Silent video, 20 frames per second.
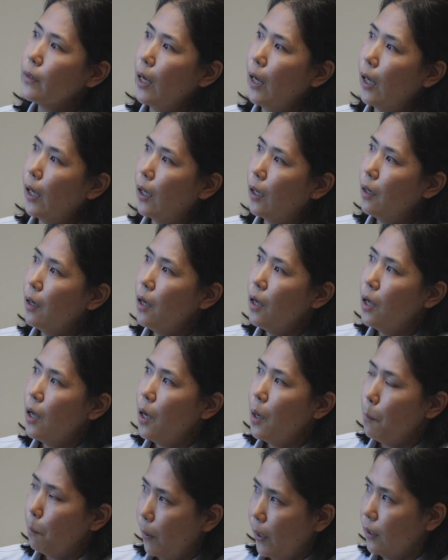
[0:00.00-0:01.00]
Uh,
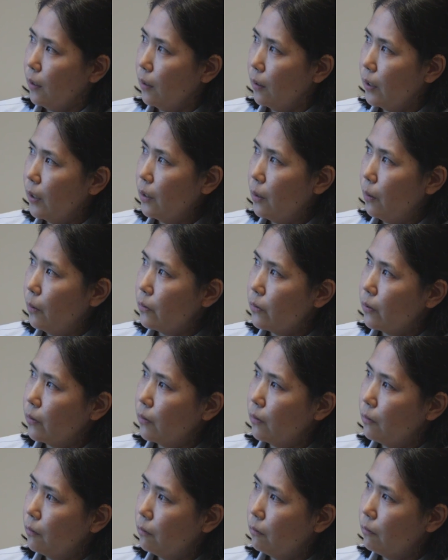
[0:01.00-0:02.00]
but, you know,
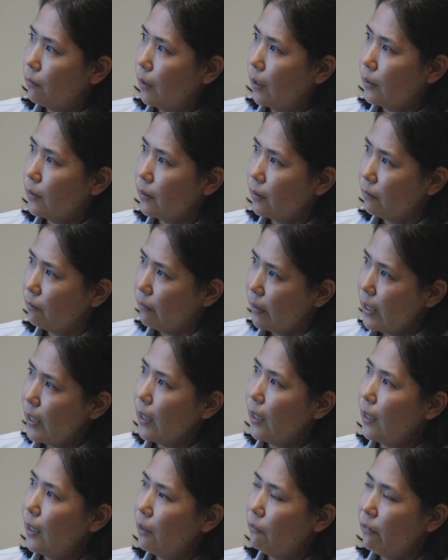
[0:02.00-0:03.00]
to, to
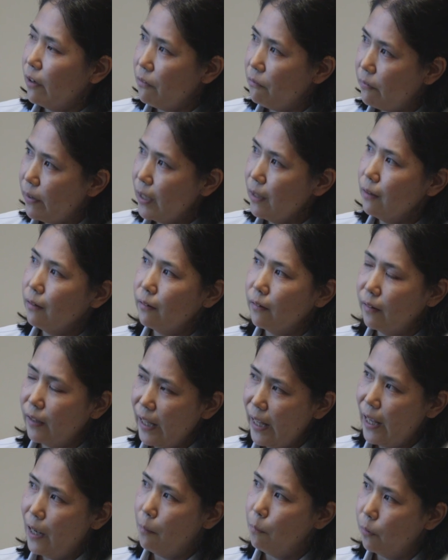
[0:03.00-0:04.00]
really reveal
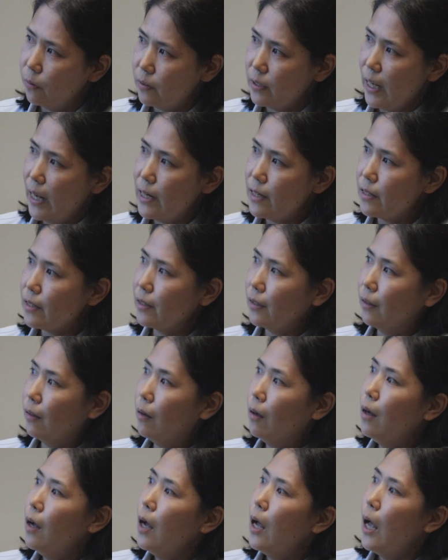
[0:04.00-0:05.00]
their
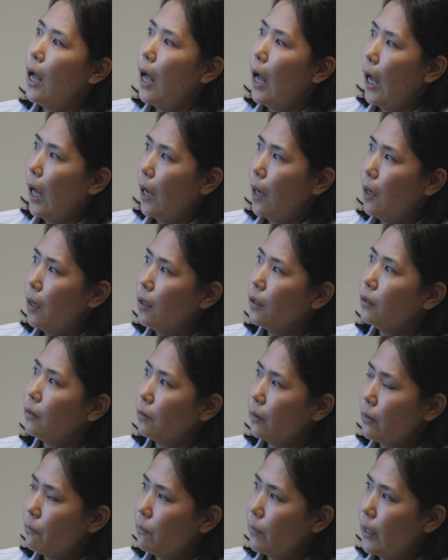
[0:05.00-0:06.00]
potential, uh,
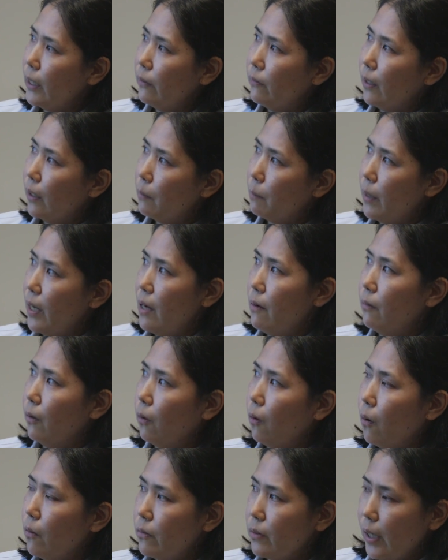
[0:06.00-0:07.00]
we believe that
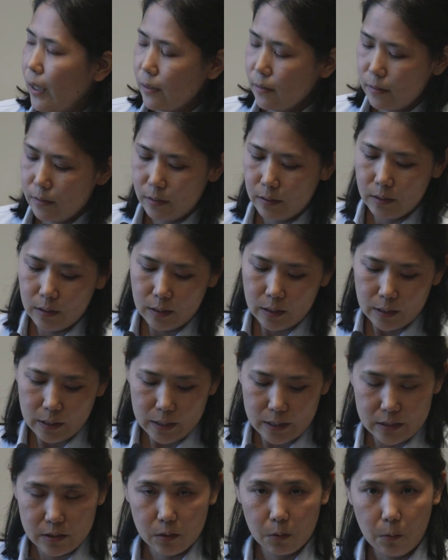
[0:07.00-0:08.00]
behavioral context
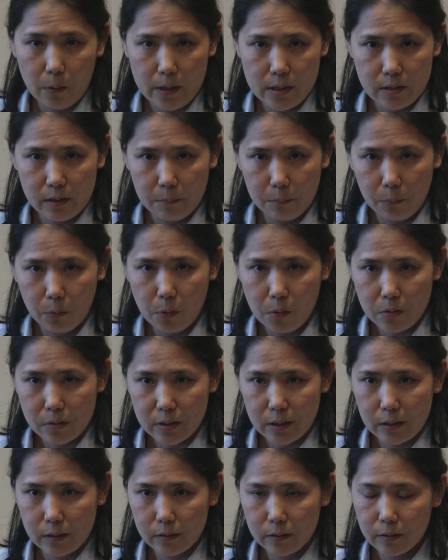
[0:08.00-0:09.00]
is quite
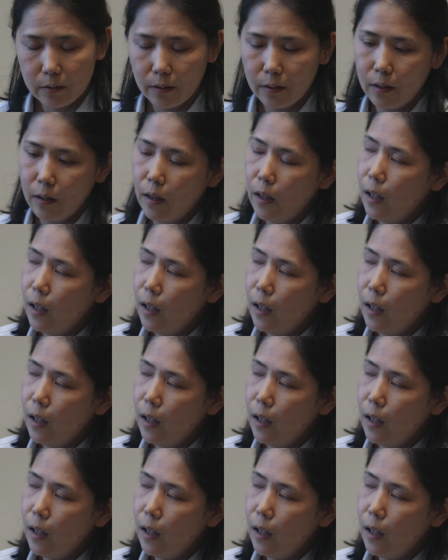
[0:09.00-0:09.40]
important.